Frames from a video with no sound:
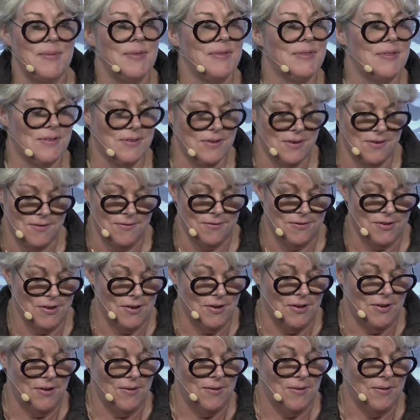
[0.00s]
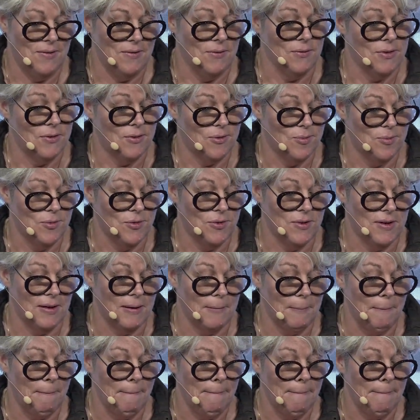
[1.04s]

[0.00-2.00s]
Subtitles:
this afternoon or this morning.